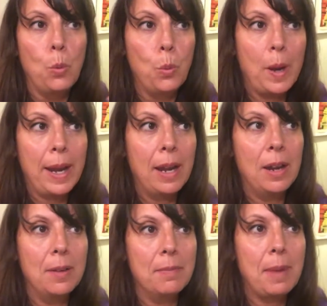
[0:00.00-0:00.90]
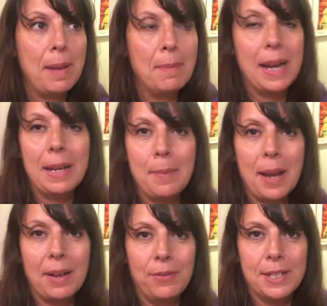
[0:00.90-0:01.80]
where my money
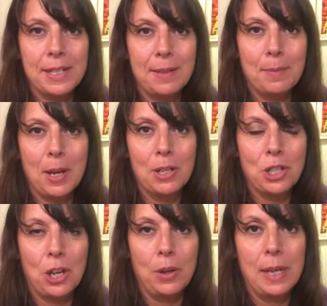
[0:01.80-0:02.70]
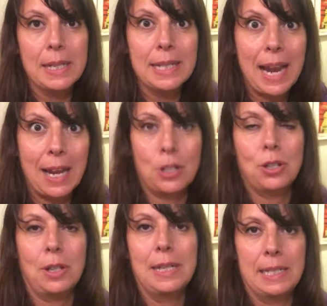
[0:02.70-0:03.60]
manifesting mojo is
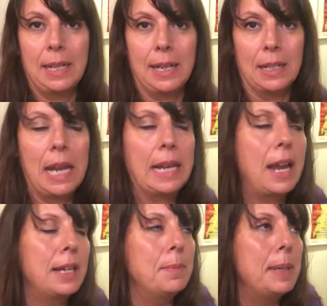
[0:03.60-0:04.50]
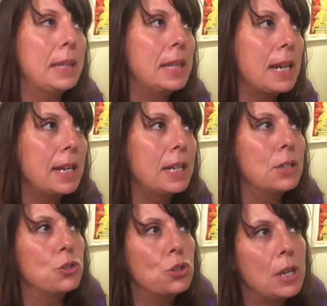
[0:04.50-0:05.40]
actually sitting. Like, I could be thinking
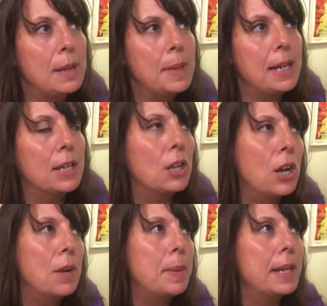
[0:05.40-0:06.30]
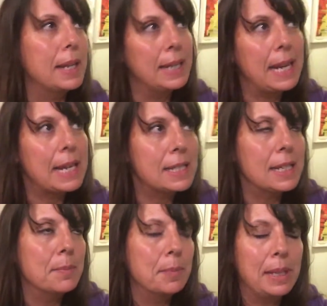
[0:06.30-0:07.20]
and dreaming and hoping and
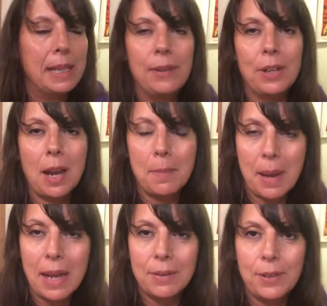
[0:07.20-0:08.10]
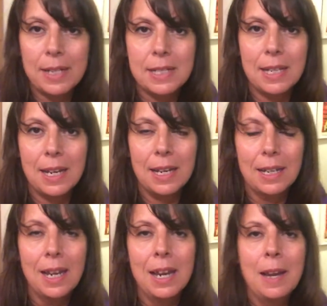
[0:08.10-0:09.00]
guessing and believing I'm manifesting
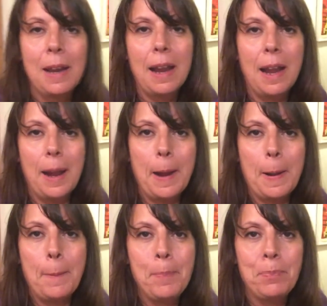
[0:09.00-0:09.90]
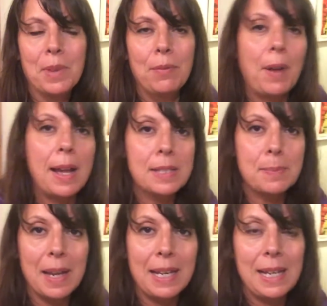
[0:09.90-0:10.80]
fast
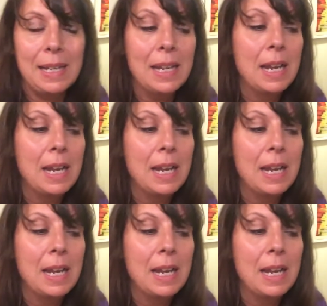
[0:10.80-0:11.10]
money,